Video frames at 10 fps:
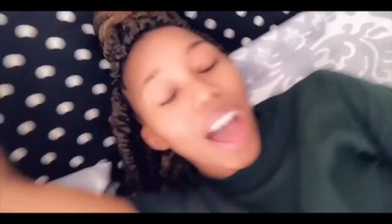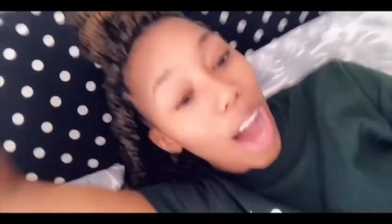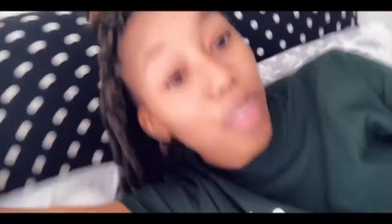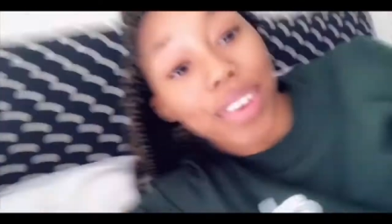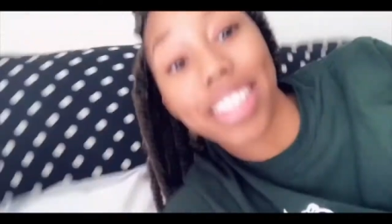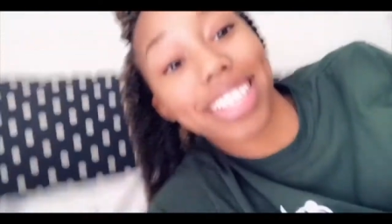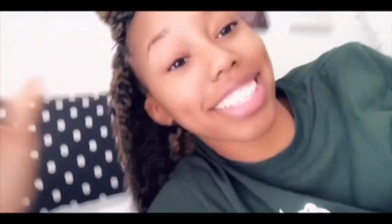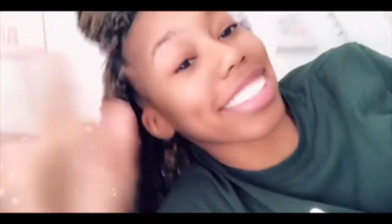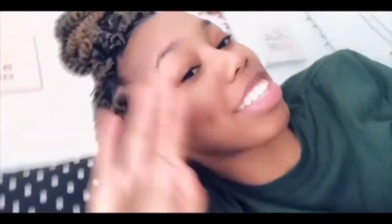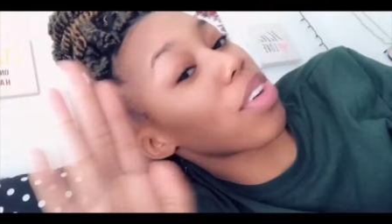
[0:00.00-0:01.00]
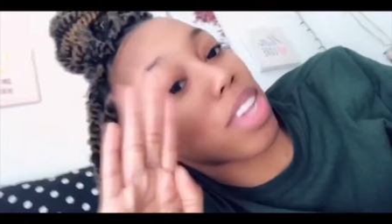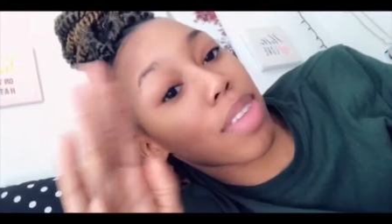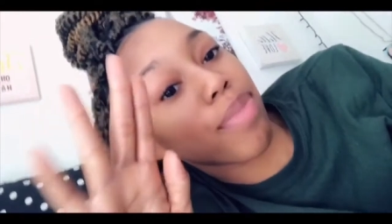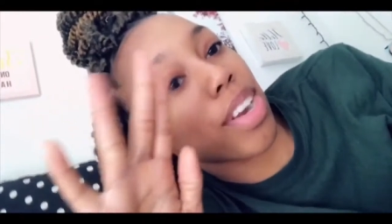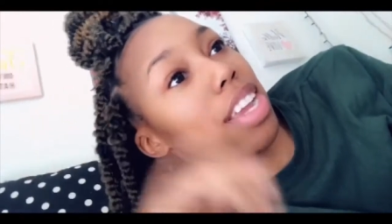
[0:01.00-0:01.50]
I really could still
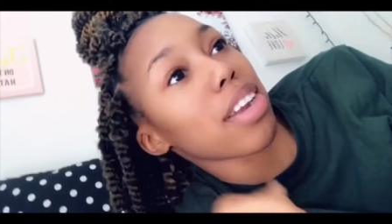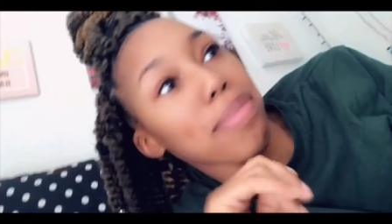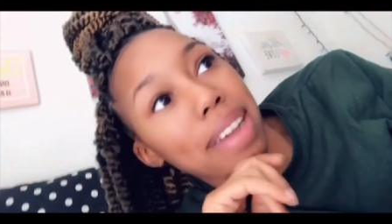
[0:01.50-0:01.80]
keep freaking him